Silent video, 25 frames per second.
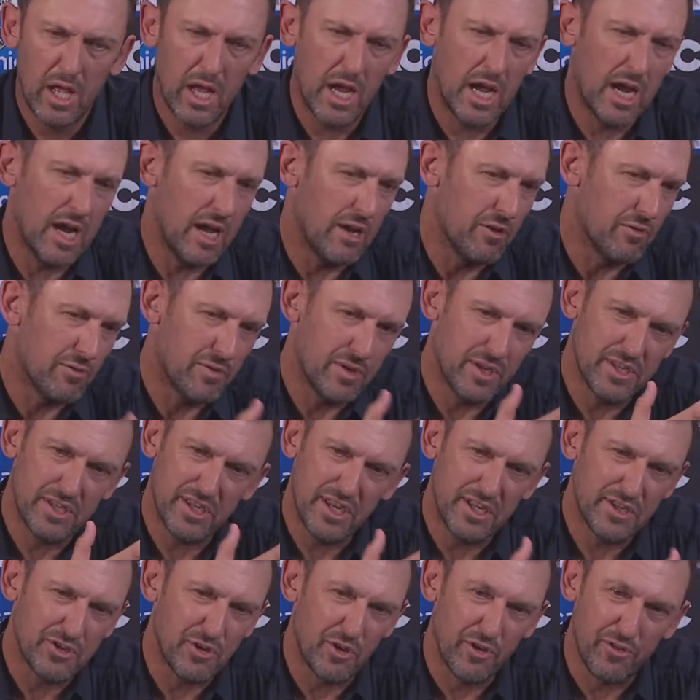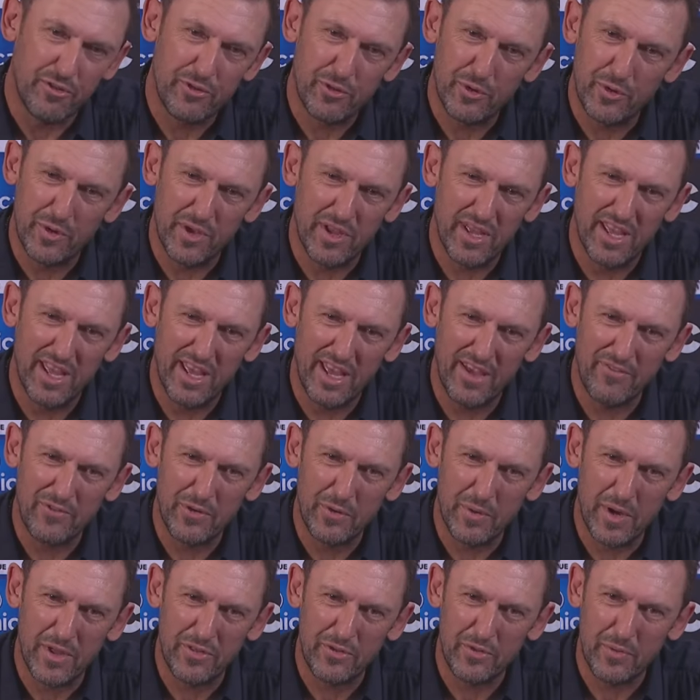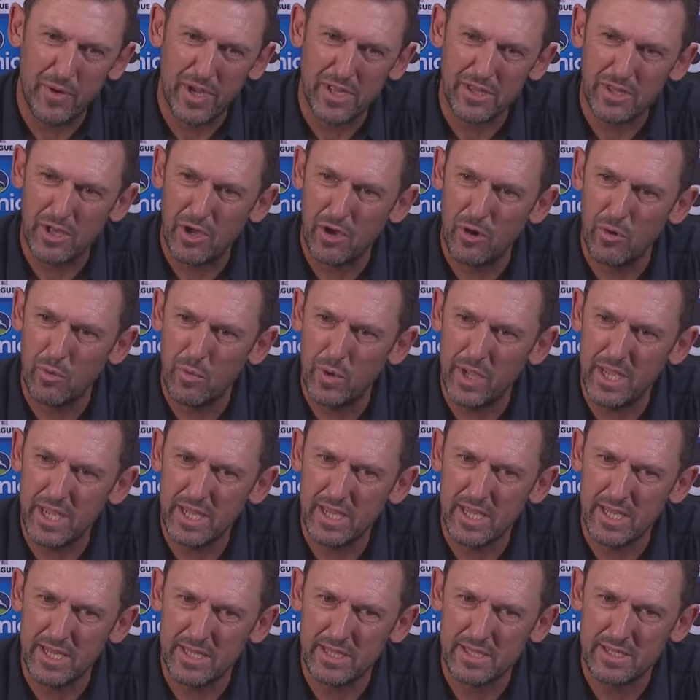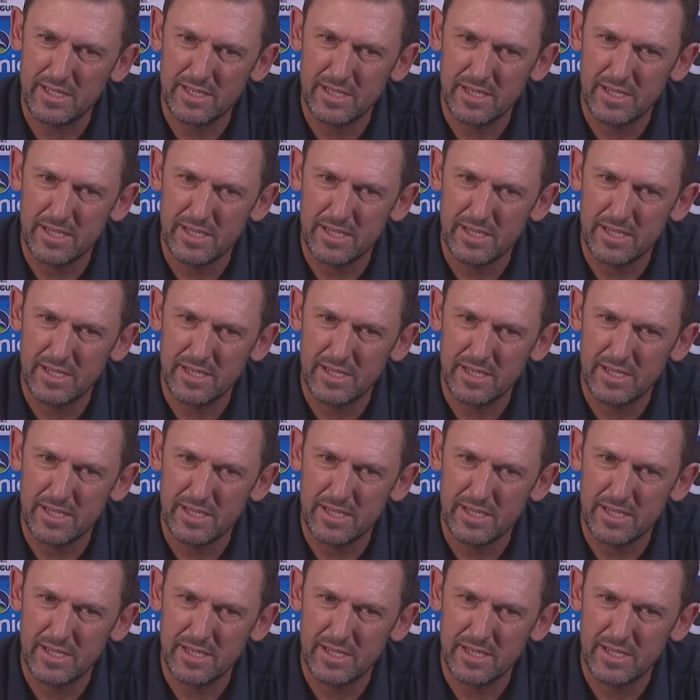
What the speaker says: How many players? It's gone through everyone throughout the whole week and,